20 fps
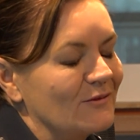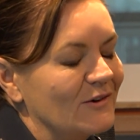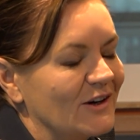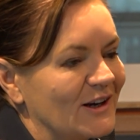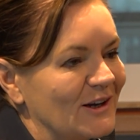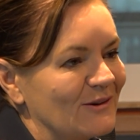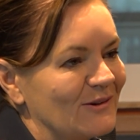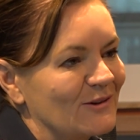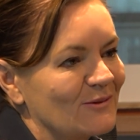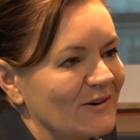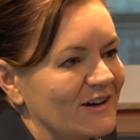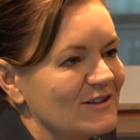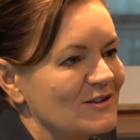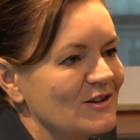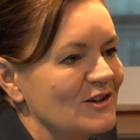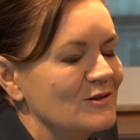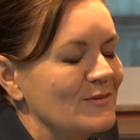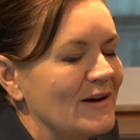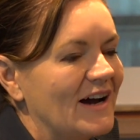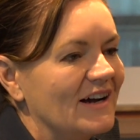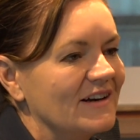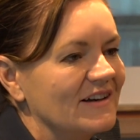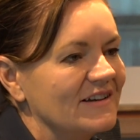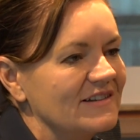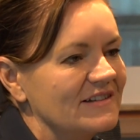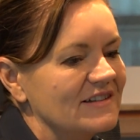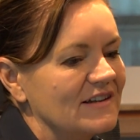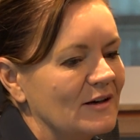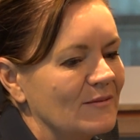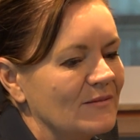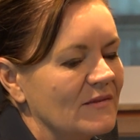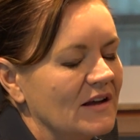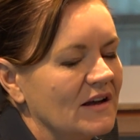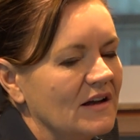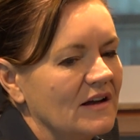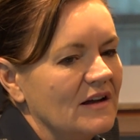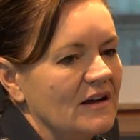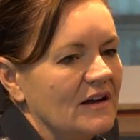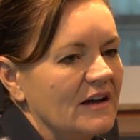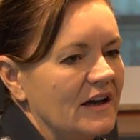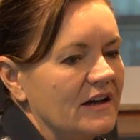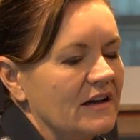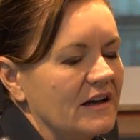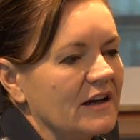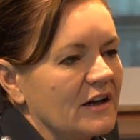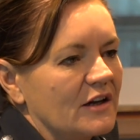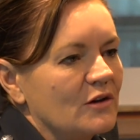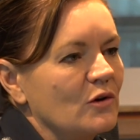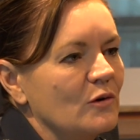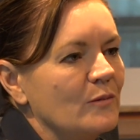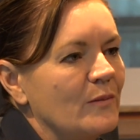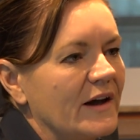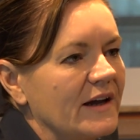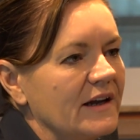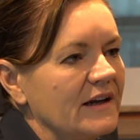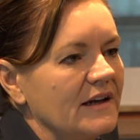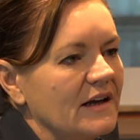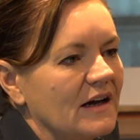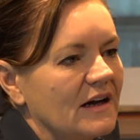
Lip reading: working with research partners, it could be,